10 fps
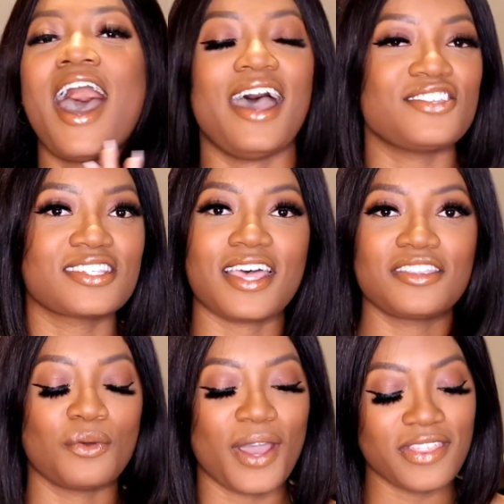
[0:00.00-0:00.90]
I just
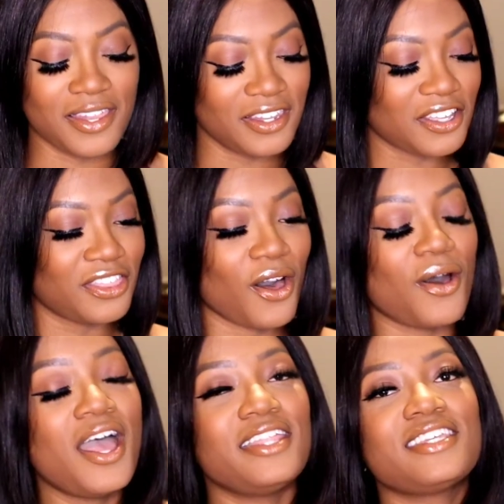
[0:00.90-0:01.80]
like the way they look
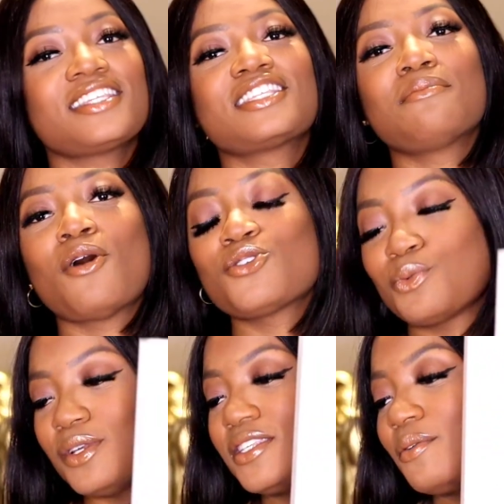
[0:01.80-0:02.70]
though. This is the
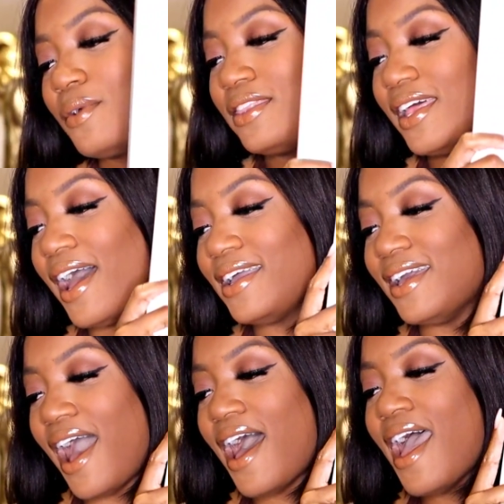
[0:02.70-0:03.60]
most recent one that I
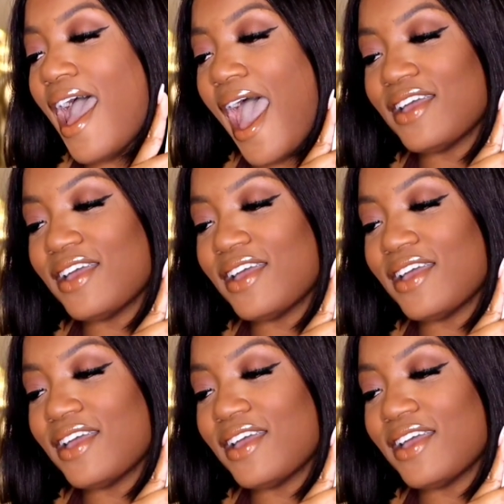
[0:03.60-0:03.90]
got.